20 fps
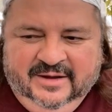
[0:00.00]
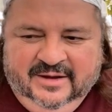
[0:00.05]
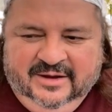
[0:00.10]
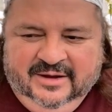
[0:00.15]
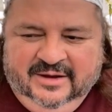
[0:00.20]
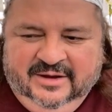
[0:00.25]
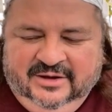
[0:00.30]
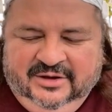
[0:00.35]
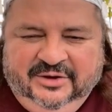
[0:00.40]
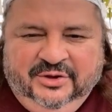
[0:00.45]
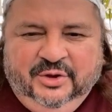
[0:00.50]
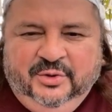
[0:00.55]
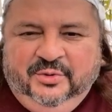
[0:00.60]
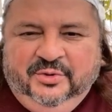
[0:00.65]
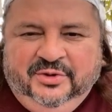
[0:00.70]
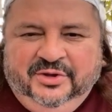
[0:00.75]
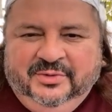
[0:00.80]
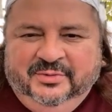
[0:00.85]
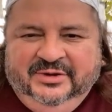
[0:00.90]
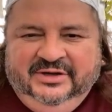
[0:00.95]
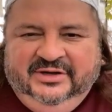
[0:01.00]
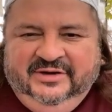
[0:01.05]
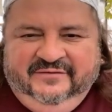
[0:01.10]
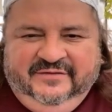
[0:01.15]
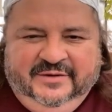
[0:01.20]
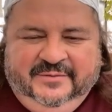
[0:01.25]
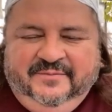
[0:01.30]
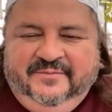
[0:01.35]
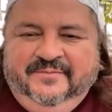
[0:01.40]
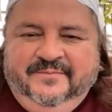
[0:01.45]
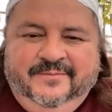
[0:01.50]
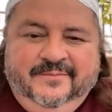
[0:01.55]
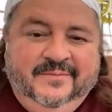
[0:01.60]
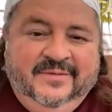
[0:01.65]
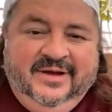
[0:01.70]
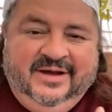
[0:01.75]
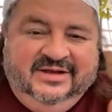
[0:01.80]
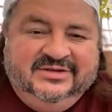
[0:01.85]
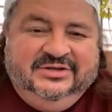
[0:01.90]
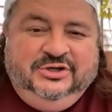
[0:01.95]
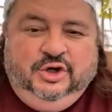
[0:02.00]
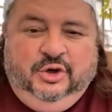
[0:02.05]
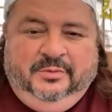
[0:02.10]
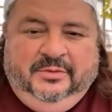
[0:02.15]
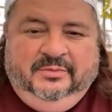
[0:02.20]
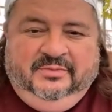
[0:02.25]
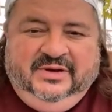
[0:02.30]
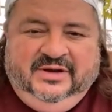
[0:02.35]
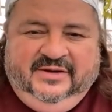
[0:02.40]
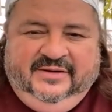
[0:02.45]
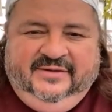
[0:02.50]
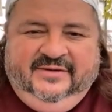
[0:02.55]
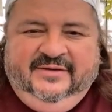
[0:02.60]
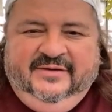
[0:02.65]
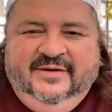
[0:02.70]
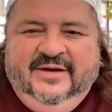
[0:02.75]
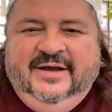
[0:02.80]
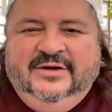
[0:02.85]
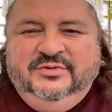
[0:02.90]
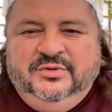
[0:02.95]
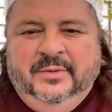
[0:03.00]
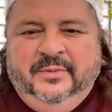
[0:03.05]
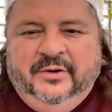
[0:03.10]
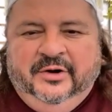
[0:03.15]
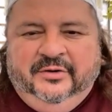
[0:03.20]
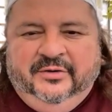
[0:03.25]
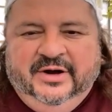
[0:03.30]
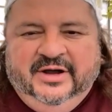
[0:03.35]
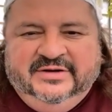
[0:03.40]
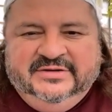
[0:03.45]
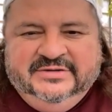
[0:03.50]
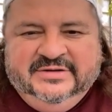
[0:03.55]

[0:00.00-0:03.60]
in the world that we live in as human beings as we progress.